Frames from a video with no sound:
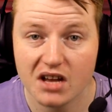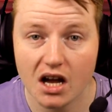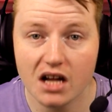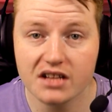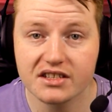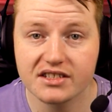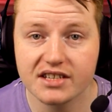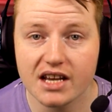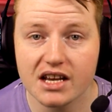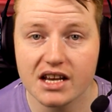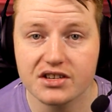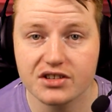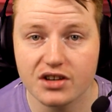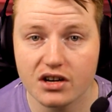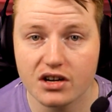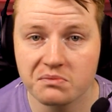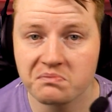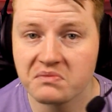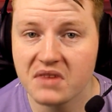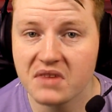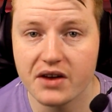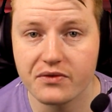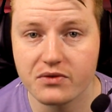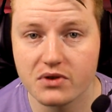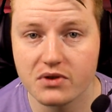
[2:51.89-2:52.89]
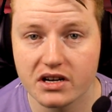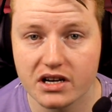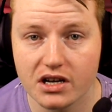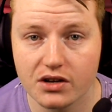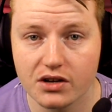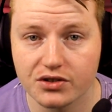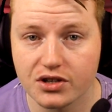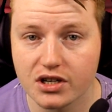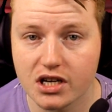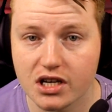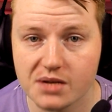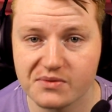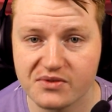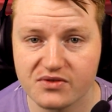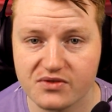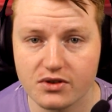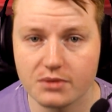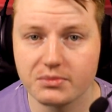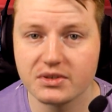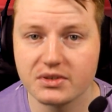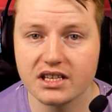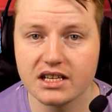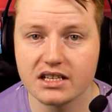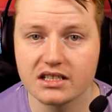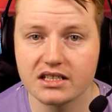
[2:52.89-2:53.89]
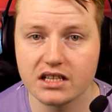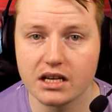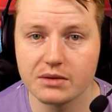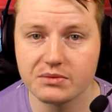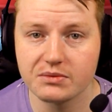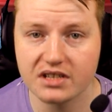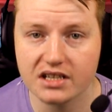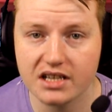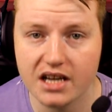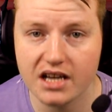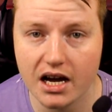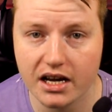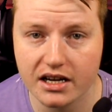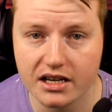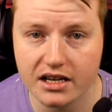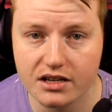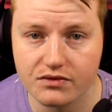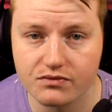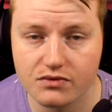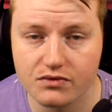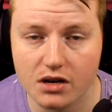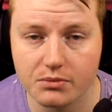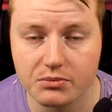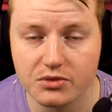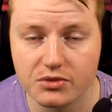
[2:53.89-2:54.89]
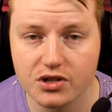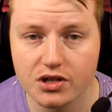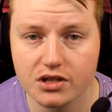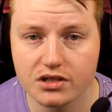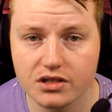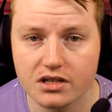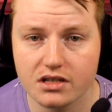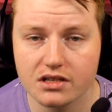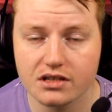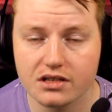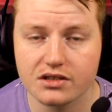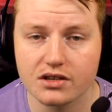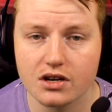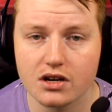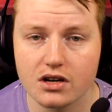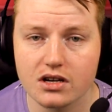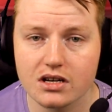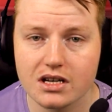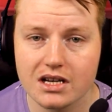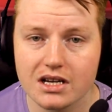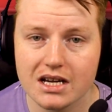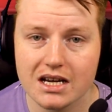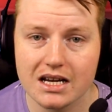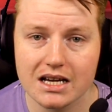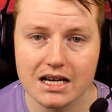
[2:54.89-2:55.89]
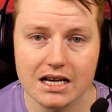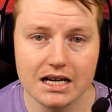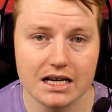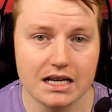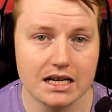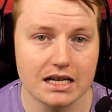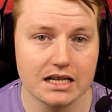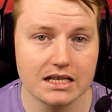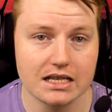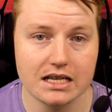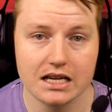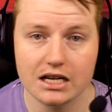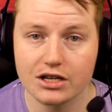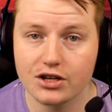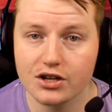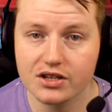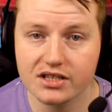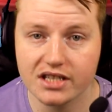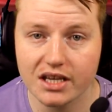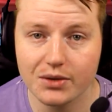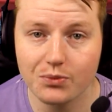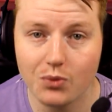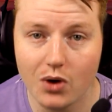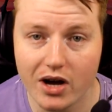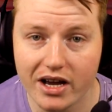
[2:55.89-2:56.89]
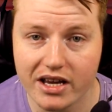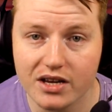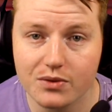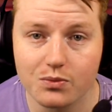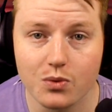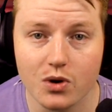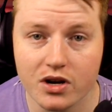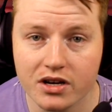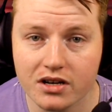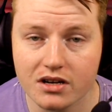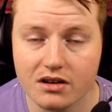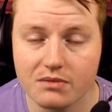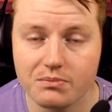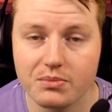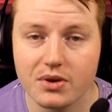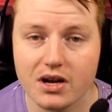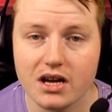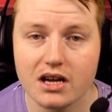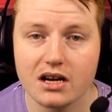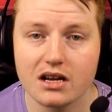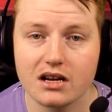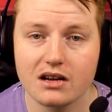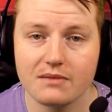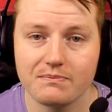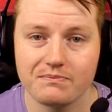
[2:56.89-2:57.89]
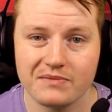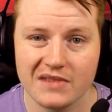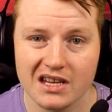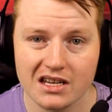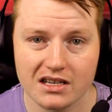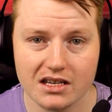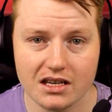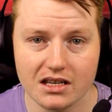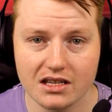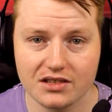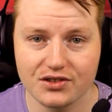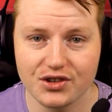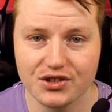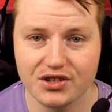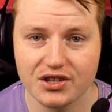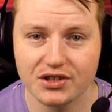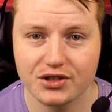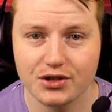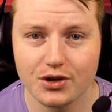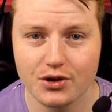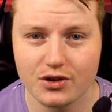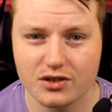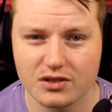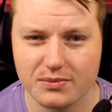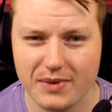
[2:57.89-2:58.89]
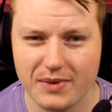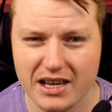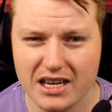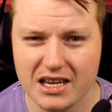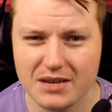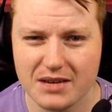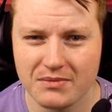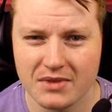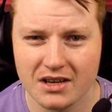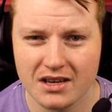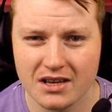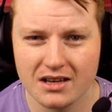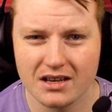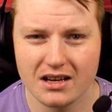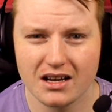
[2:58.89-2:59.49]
I'd say so. Everyone else who comes to rugby league seems to cut it in rugby union. So, yeah, I don't see why he wouldn't. But, yeah, there's lots of talks about him.